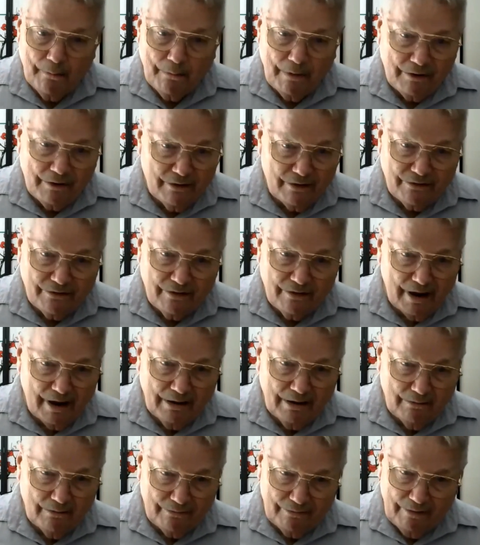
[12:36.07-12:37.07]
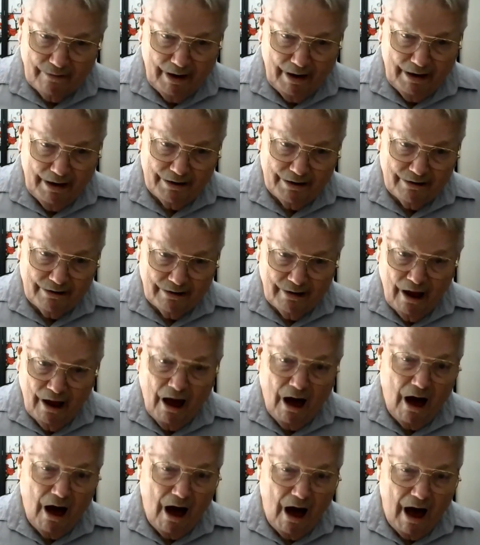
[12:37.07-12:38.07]
by just saying the phrase,
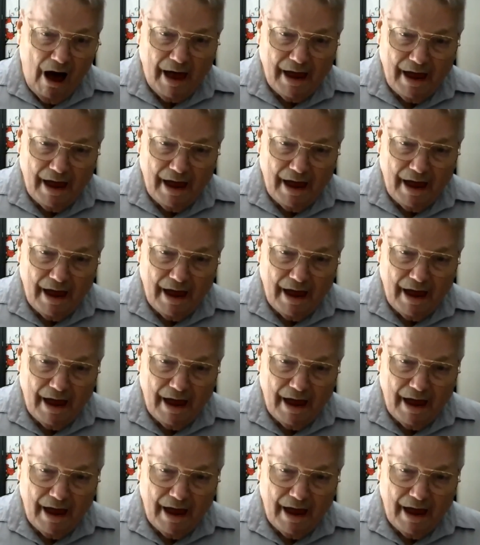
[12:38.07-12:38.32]
I